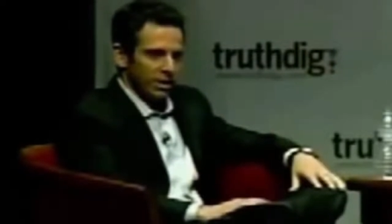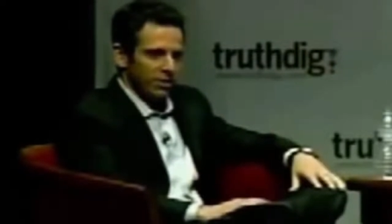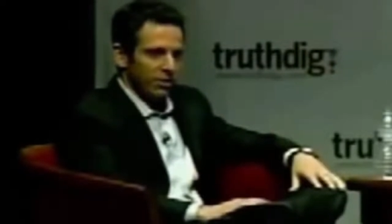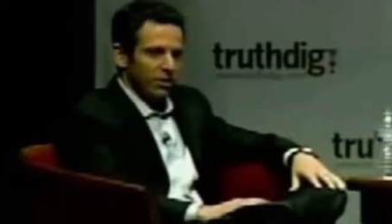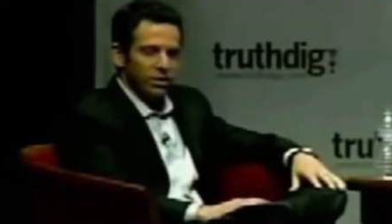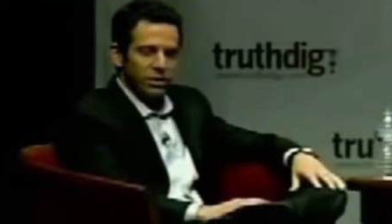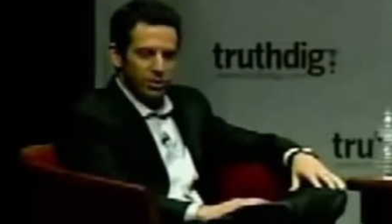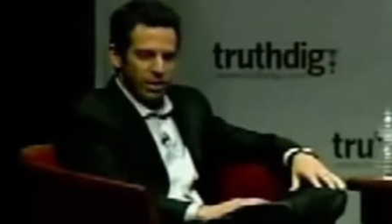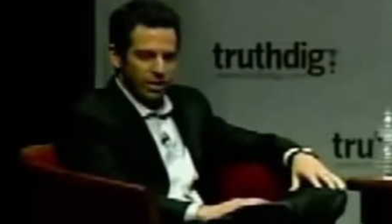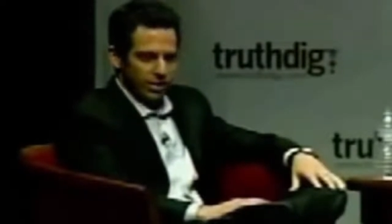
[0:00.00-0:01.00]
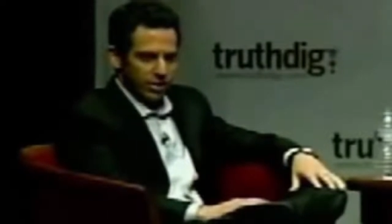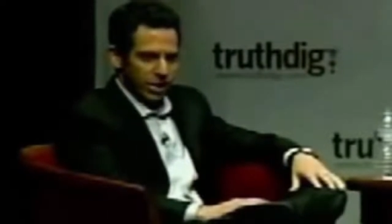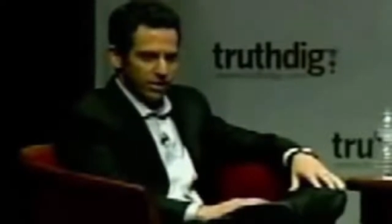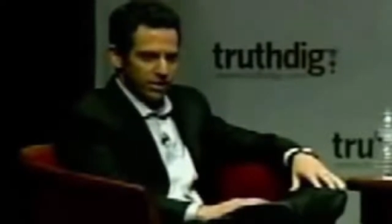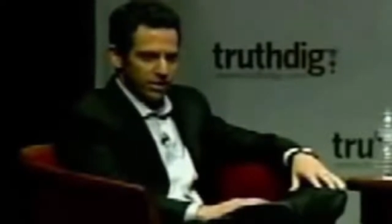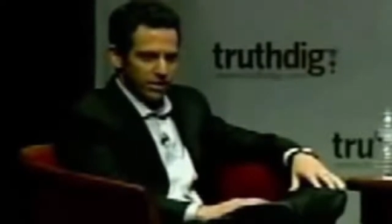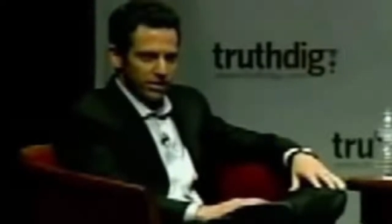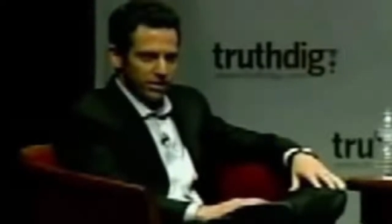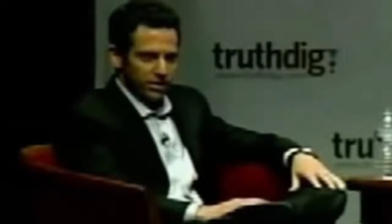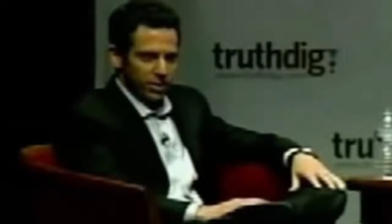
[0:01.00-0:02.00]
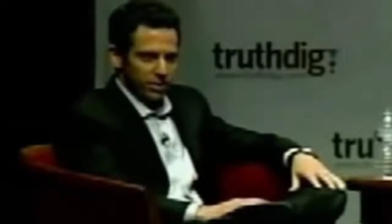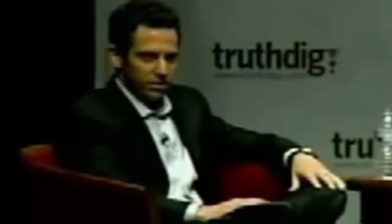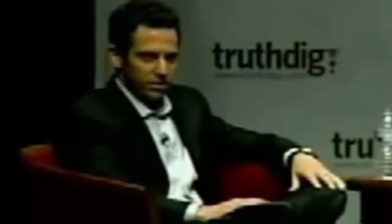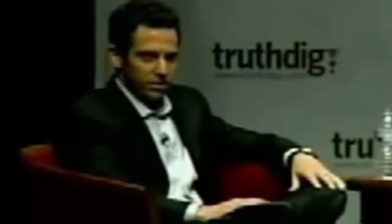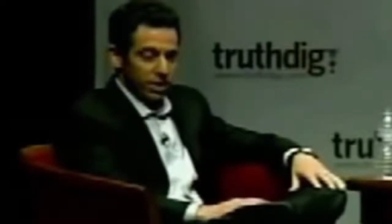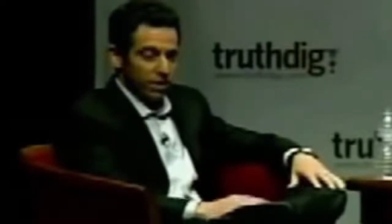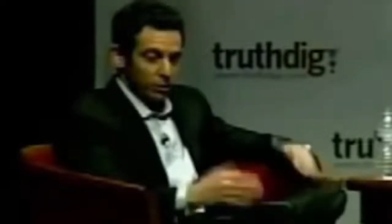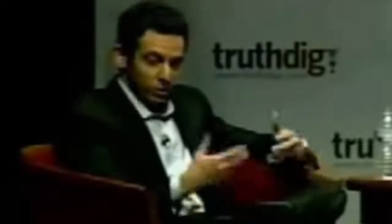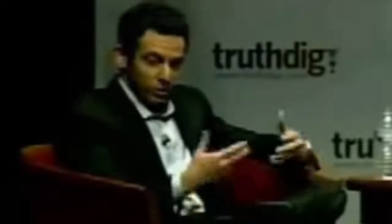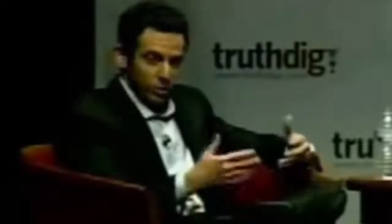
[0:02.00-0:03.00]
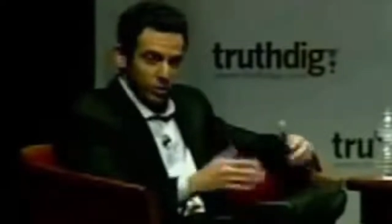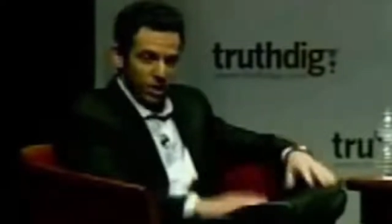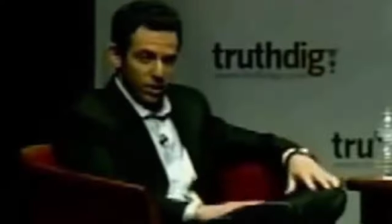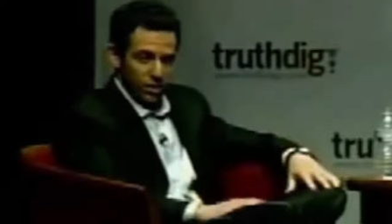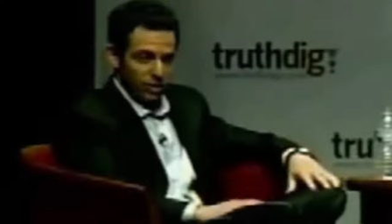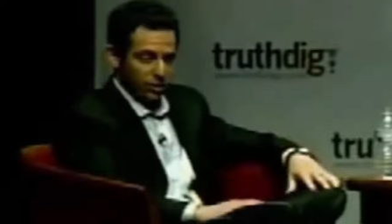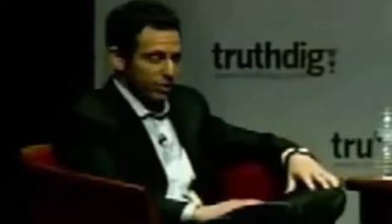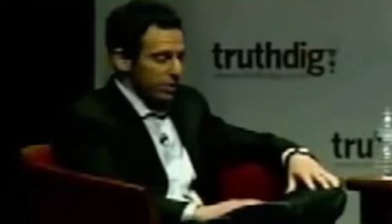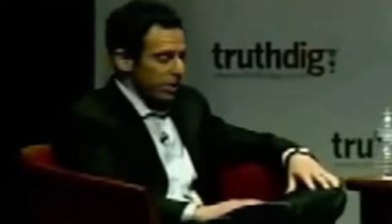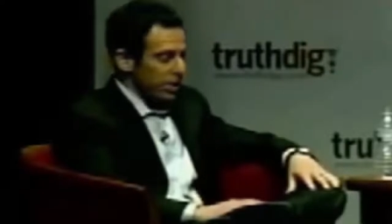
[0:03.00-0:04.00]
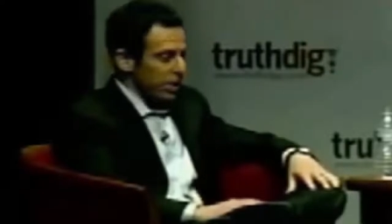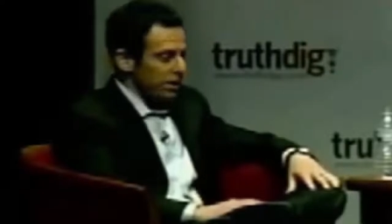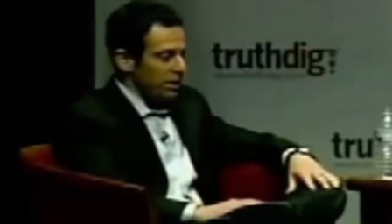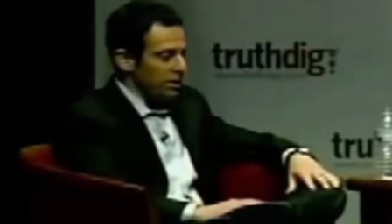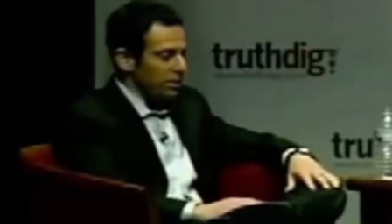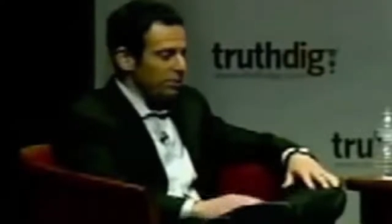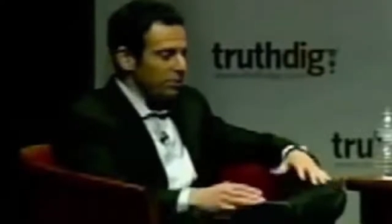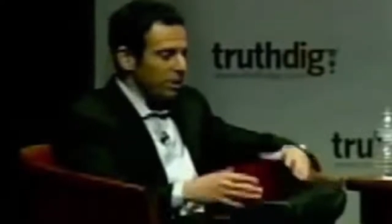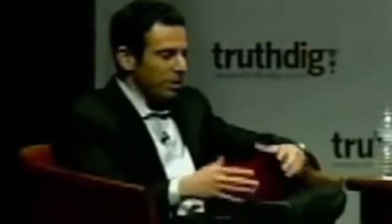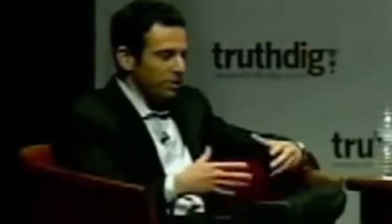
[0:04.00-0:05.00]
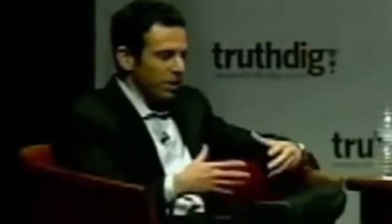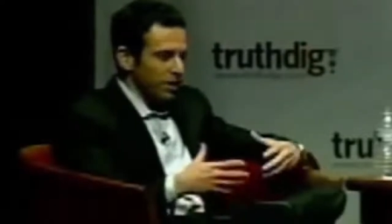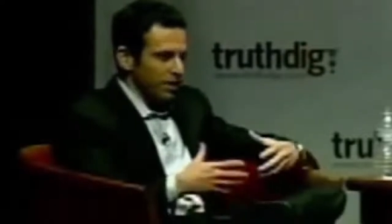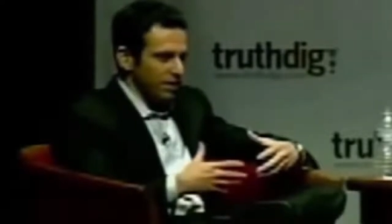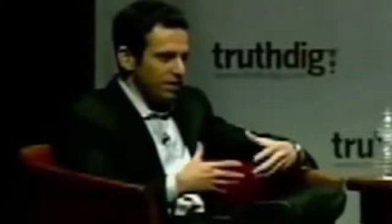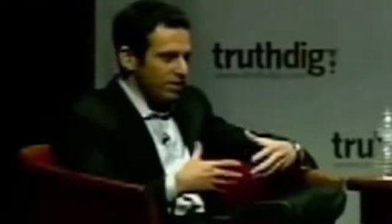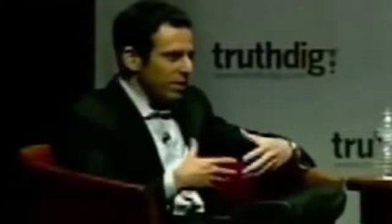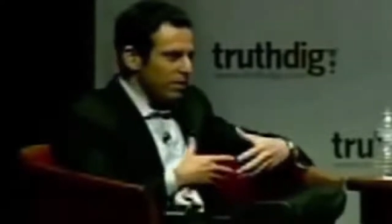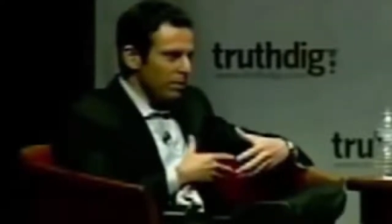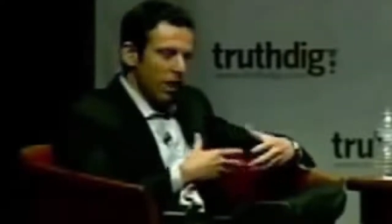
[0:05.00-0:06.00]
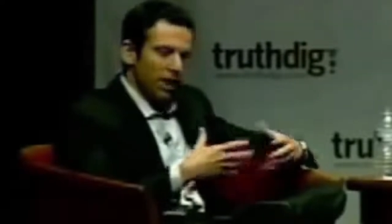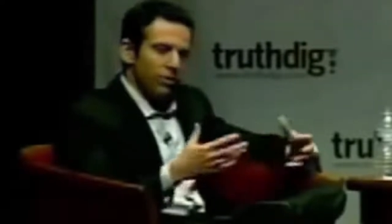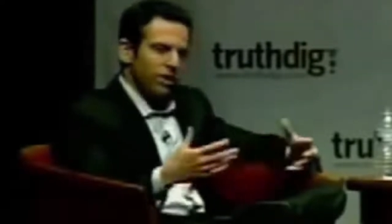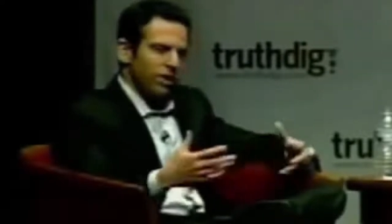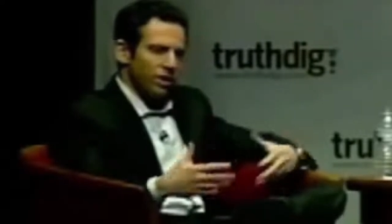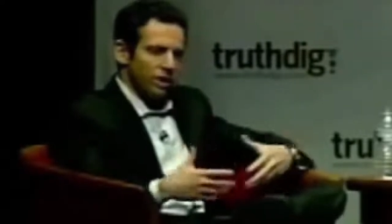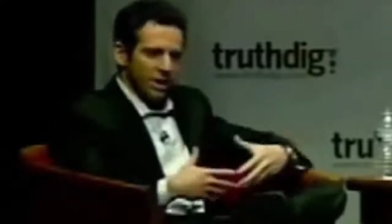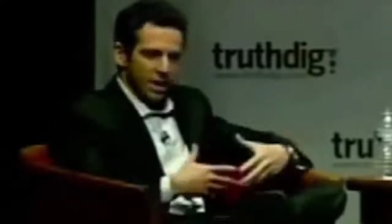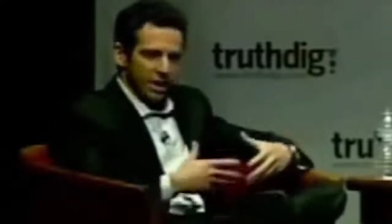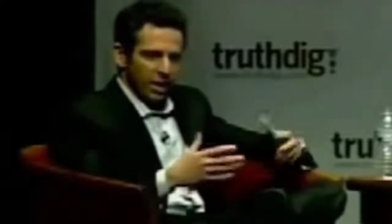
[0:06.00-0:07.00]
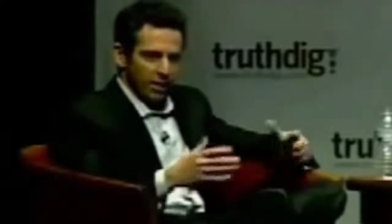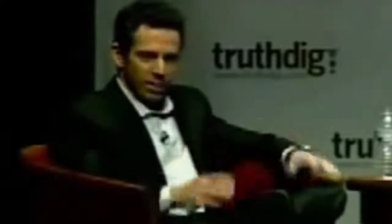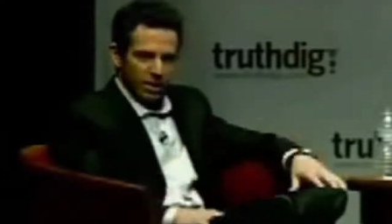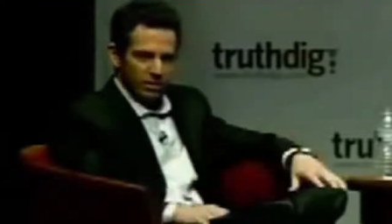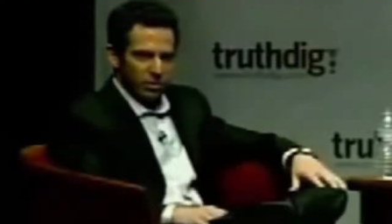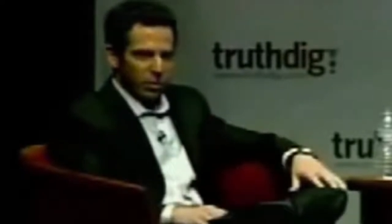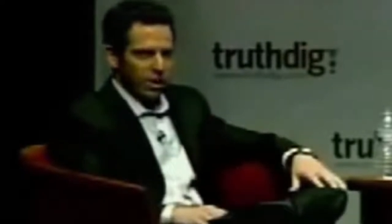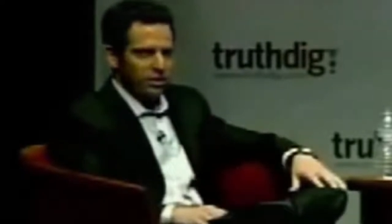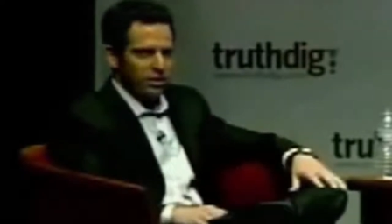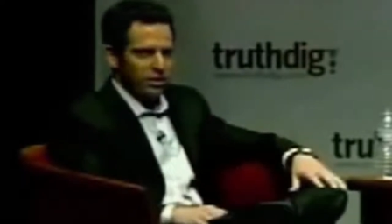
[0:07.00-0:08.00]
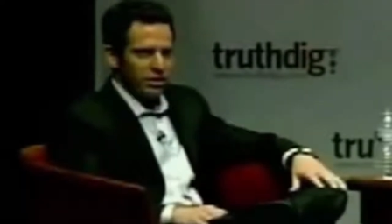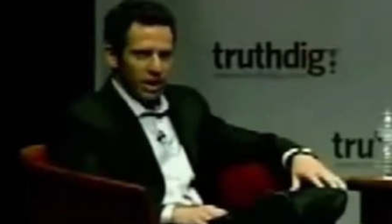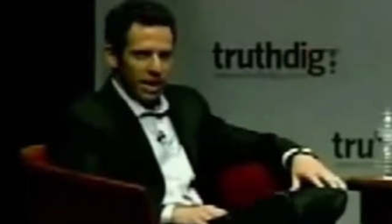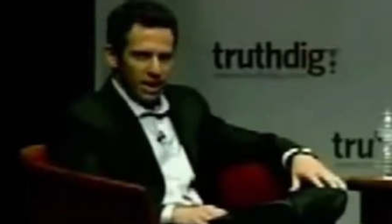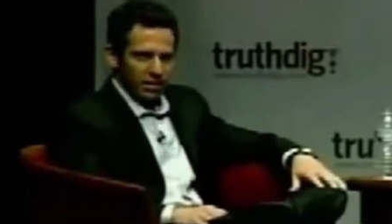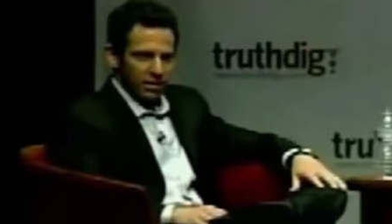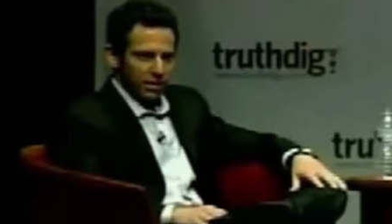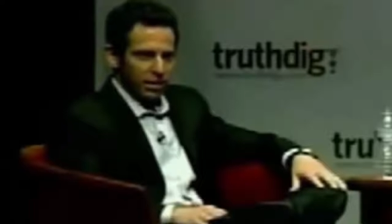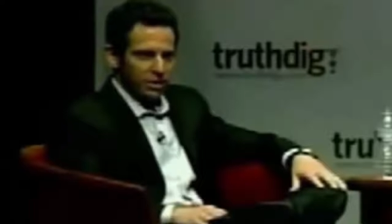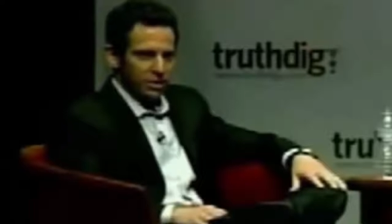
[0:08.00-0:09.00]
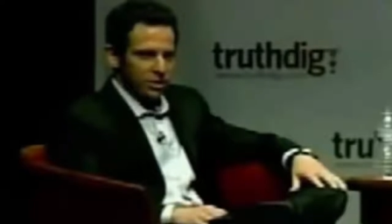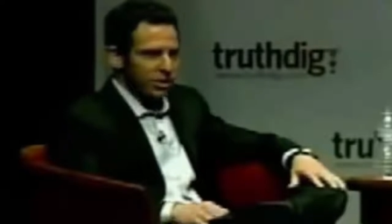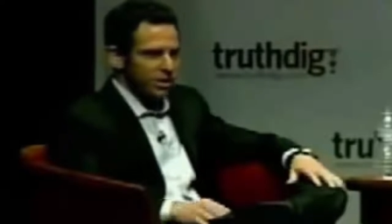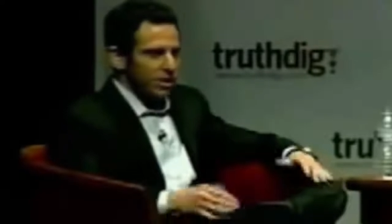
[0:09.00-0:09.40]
and there's nothing better than death in, in defense of Islam, which is what I argue. Uh, they seem to believe that it is poverty and economic desperation and lack of education,